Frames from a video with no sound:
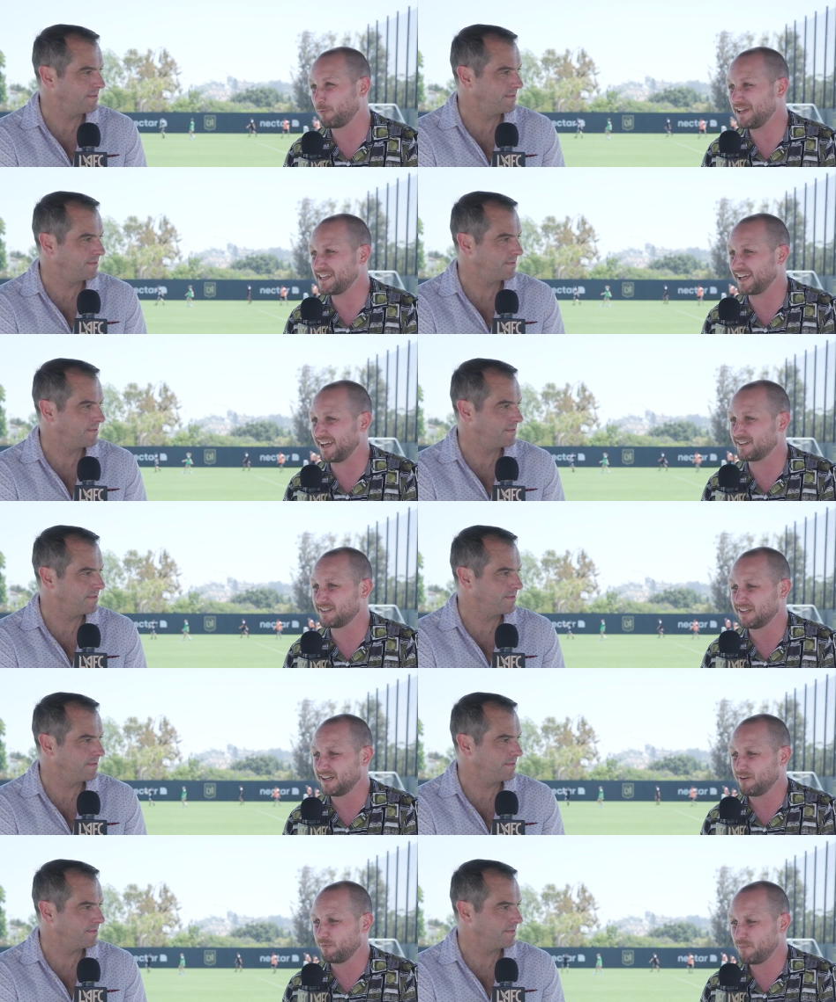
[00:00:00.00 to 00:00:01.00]
Speaker 1: the weekend,
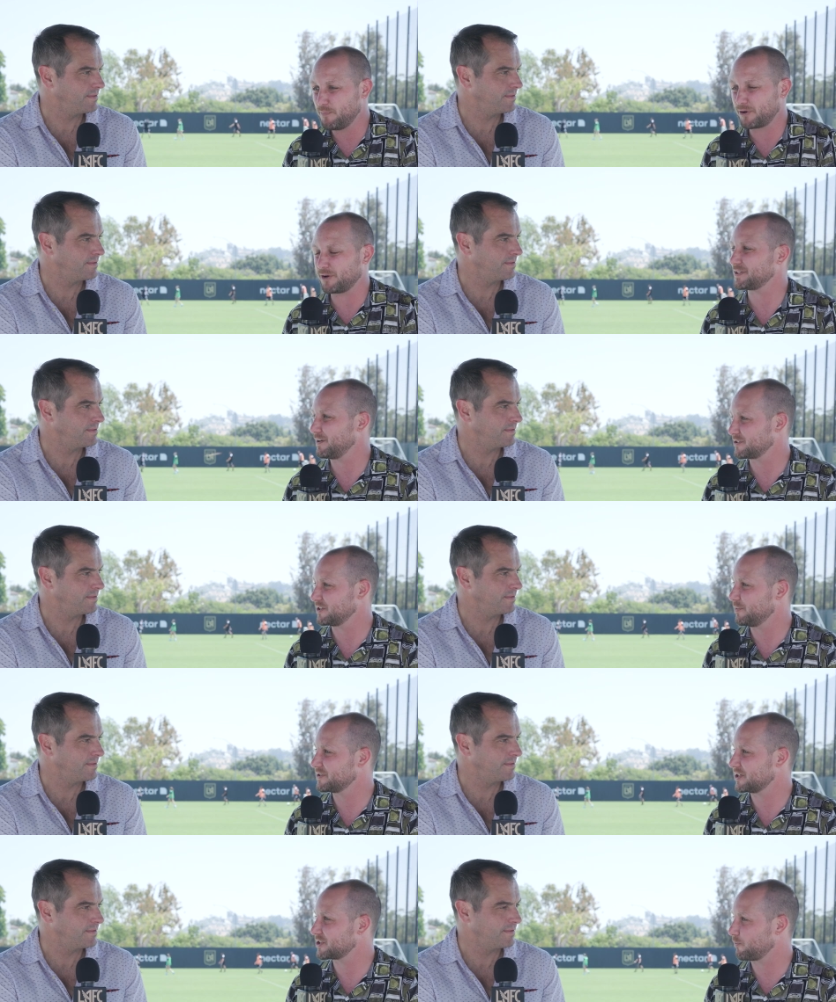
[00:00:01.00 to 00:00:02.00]
we put ourselves in a
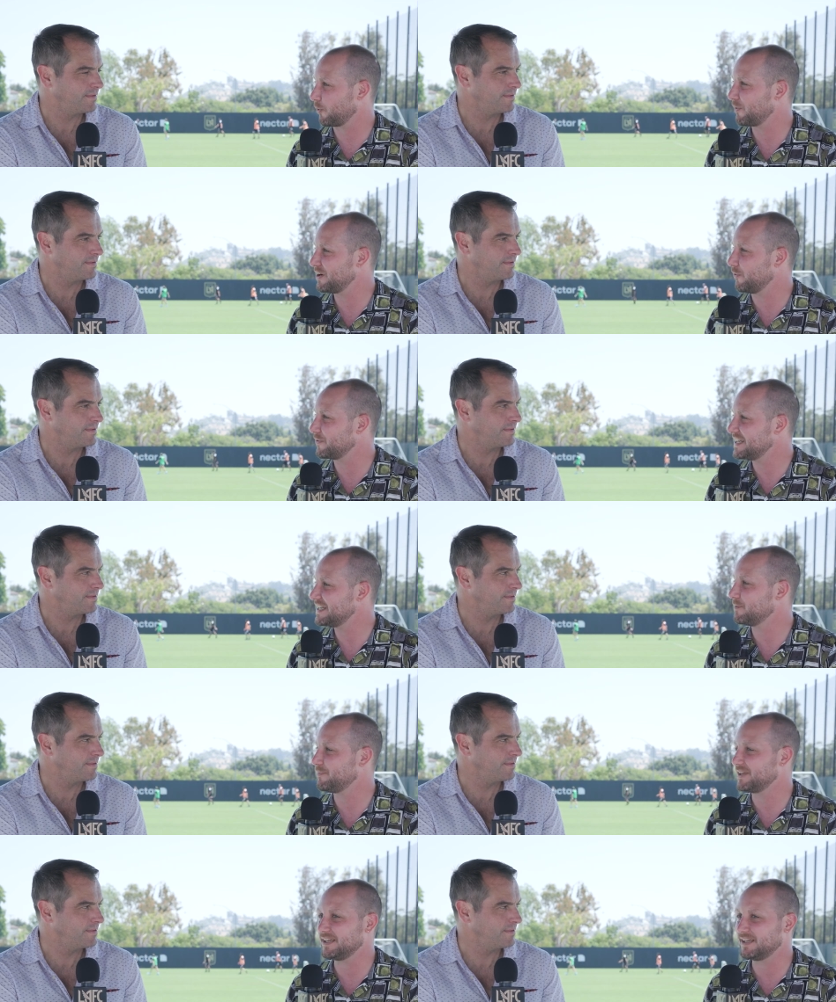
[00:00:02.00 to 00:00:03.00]
position where we don't need to
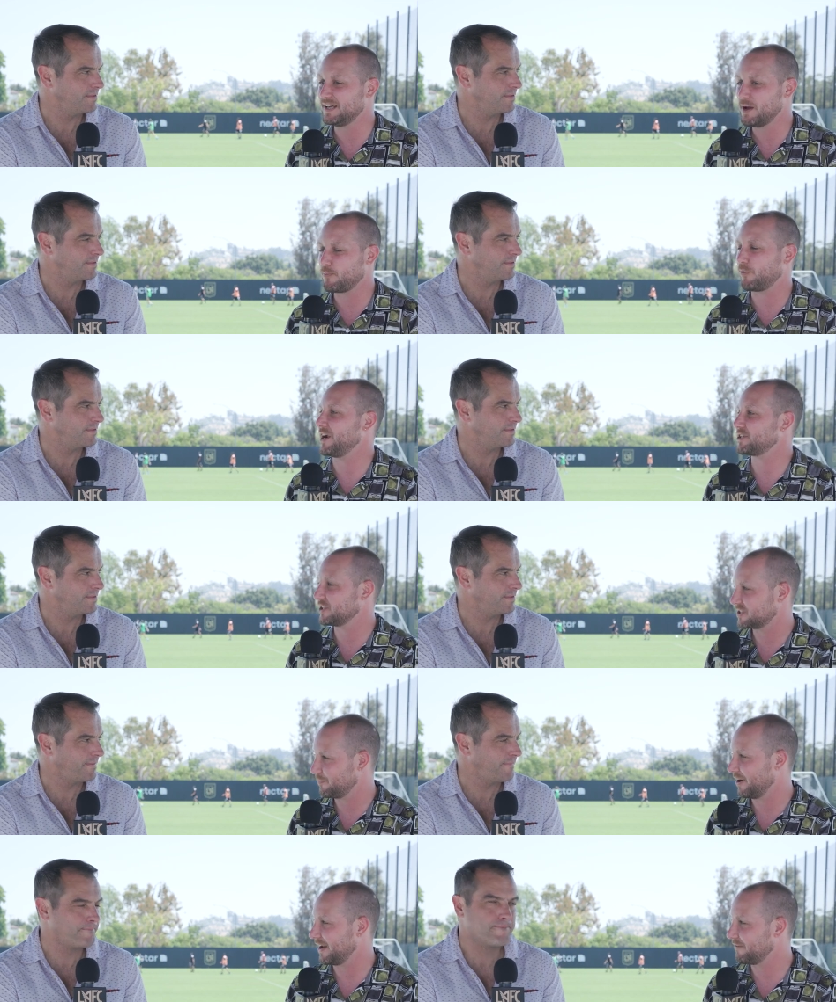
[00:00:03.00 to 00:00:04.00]
be precious
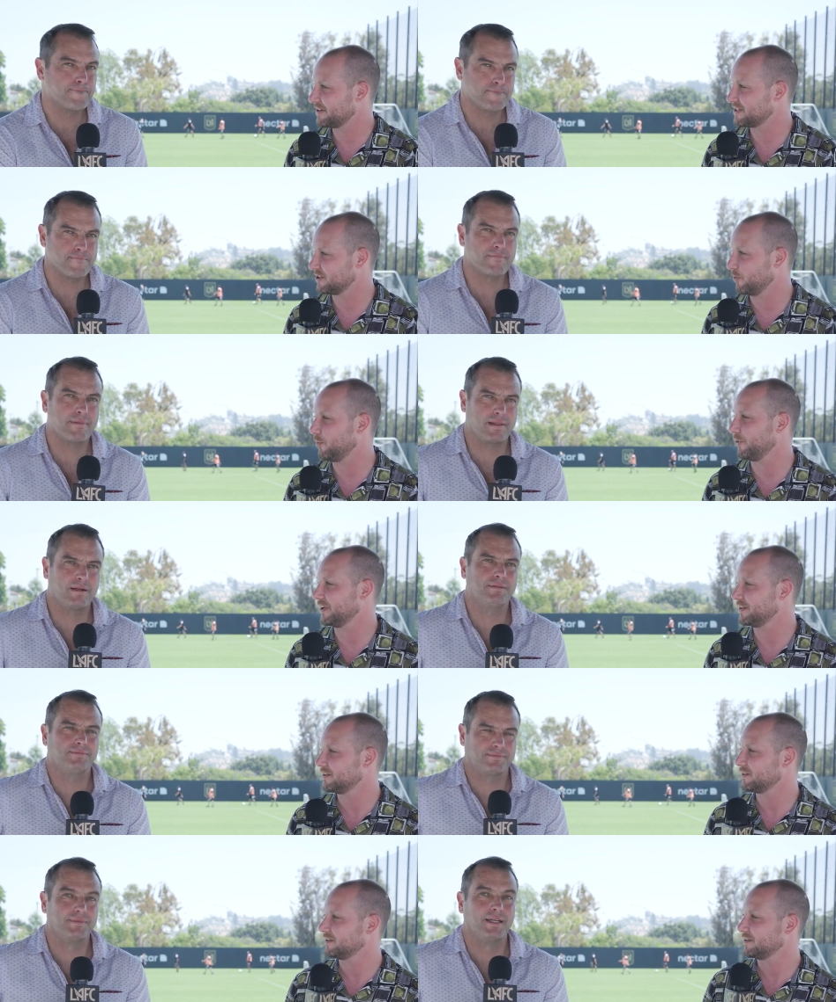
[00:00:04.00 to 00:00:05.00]
about every single point.
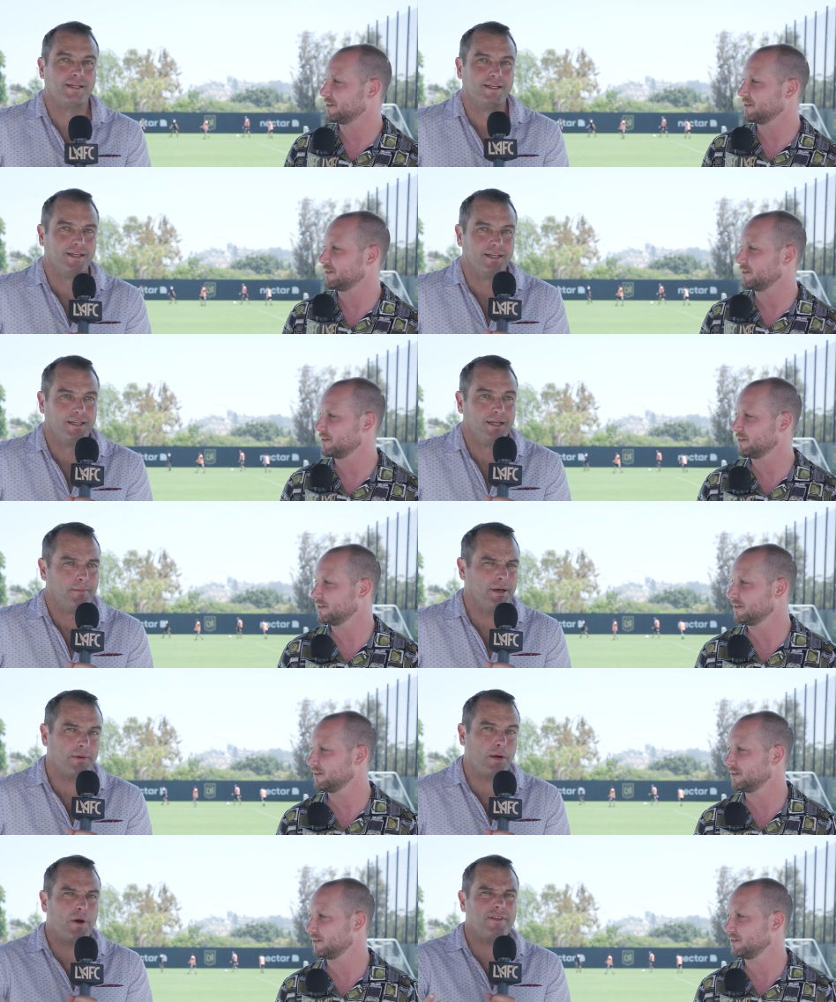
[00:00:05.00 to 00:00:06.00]
Speaker 2: By
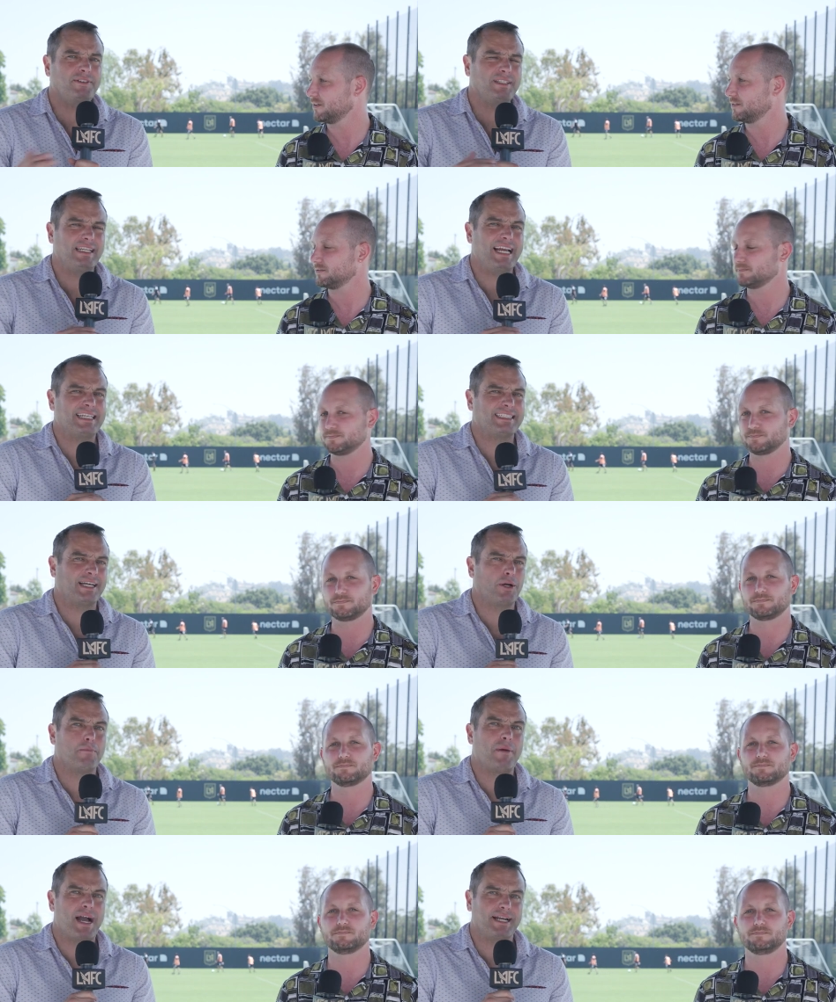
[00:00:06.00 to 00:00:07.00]
the way, weather delays I
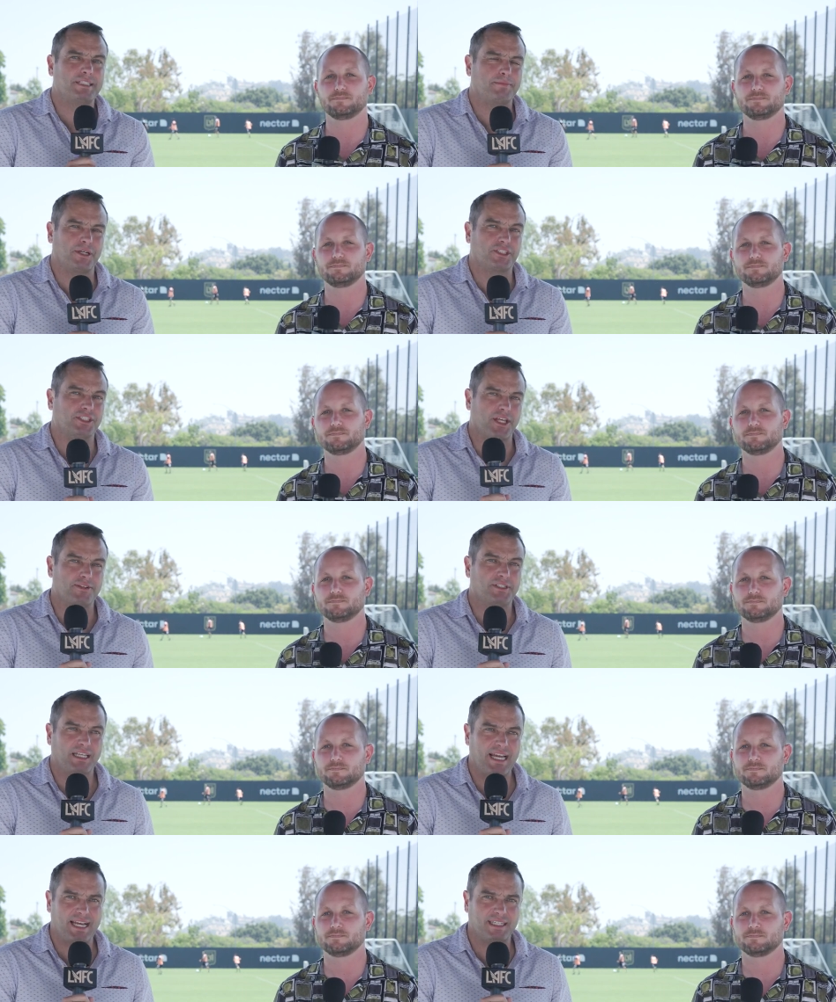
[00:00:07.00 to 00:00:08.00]
don't mind as much as other
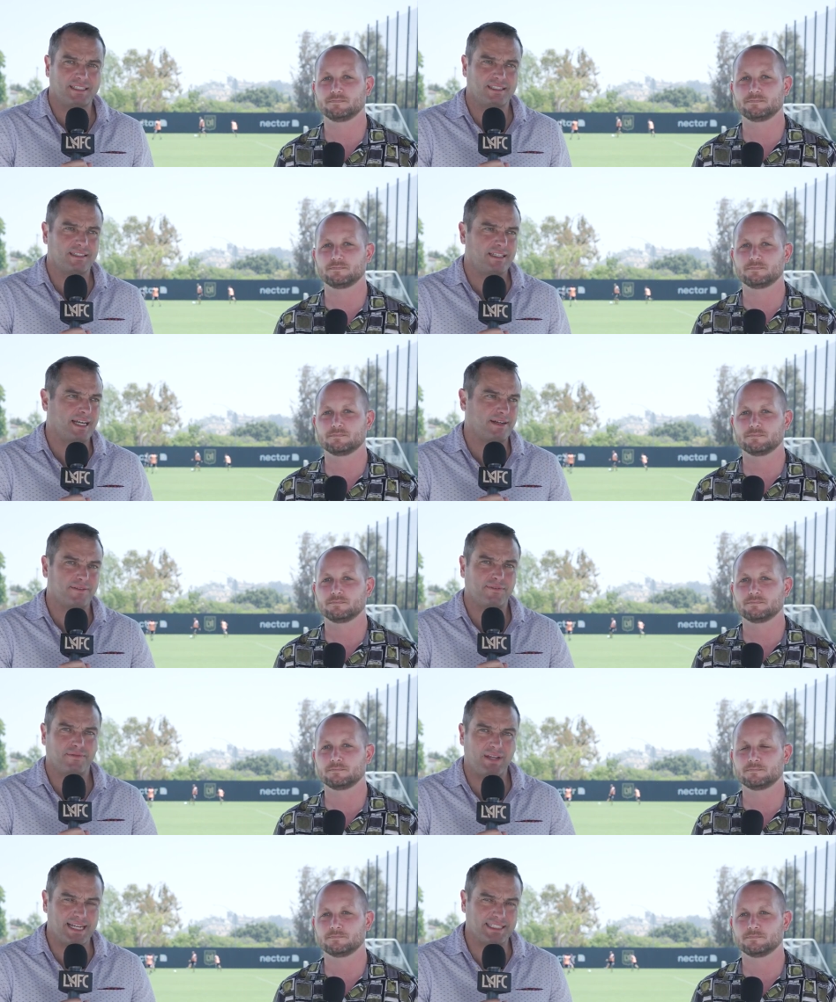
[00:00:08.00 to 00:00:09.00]
delays, like
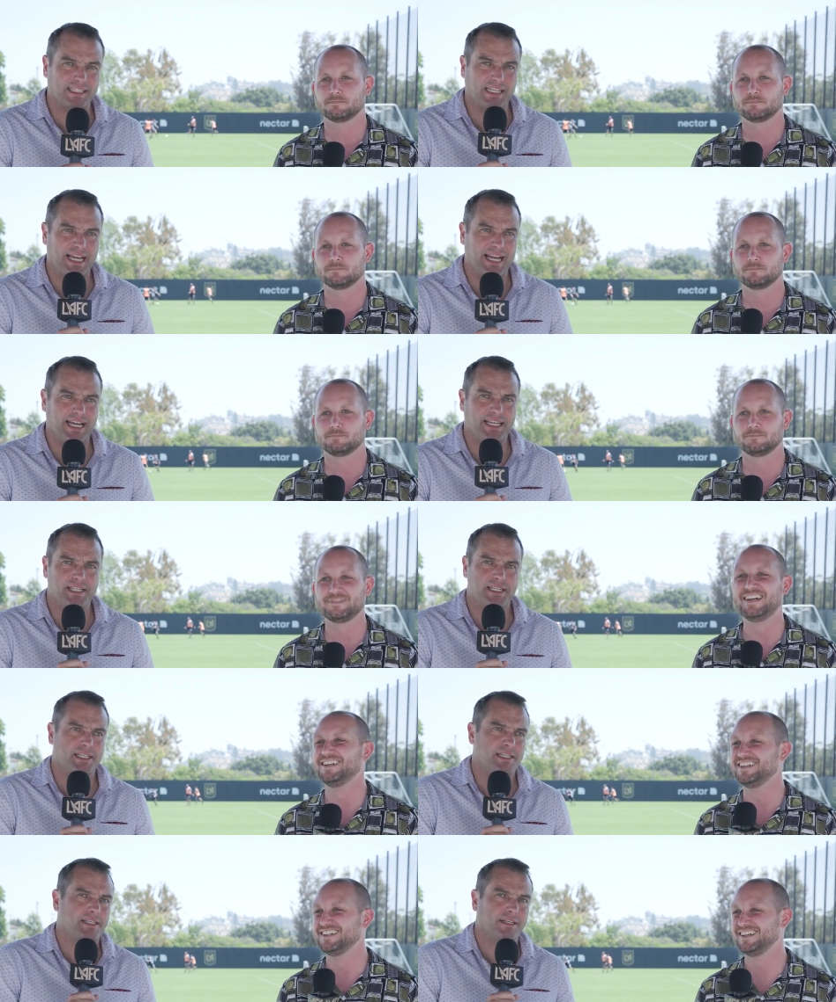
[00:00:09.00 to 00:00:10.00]
flight
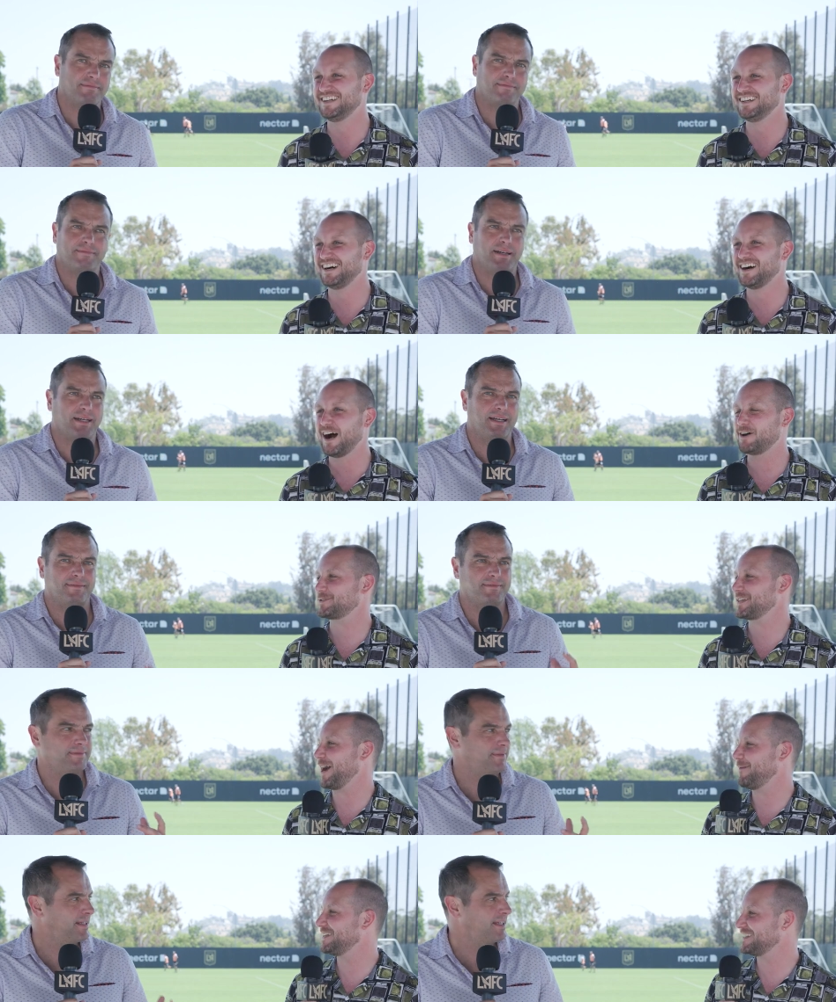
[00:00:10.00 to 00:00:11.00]
delays. I
Speaker 1: was
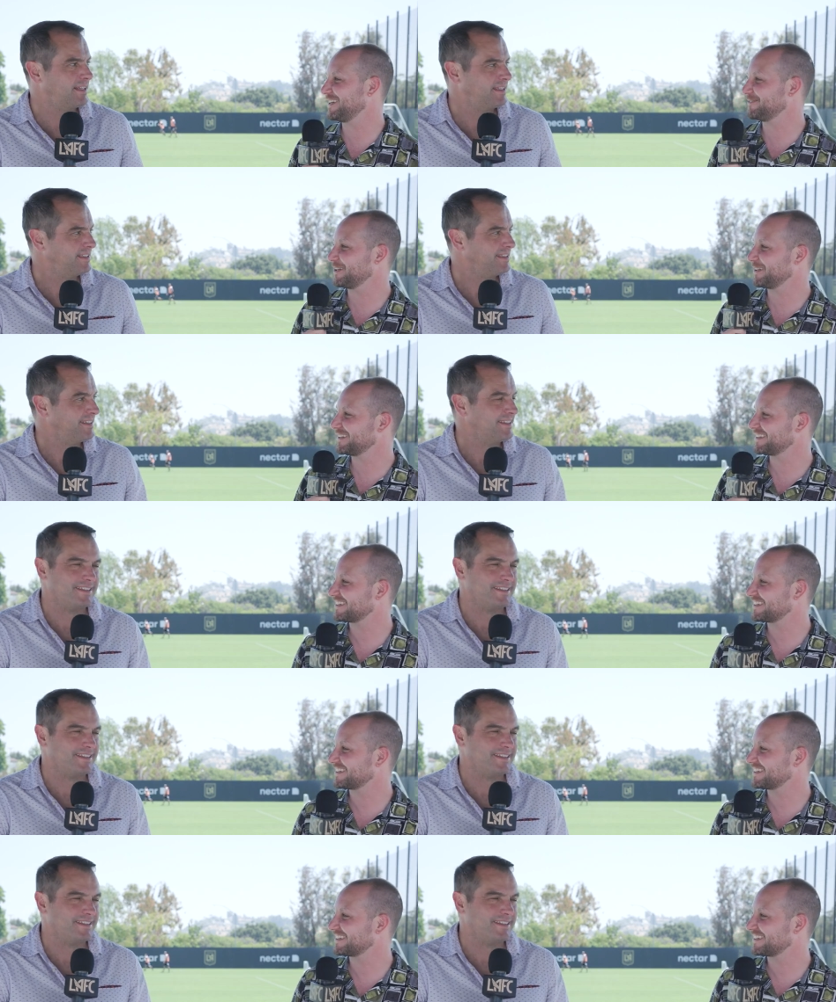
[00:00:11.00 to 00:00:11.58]
saying, how many different...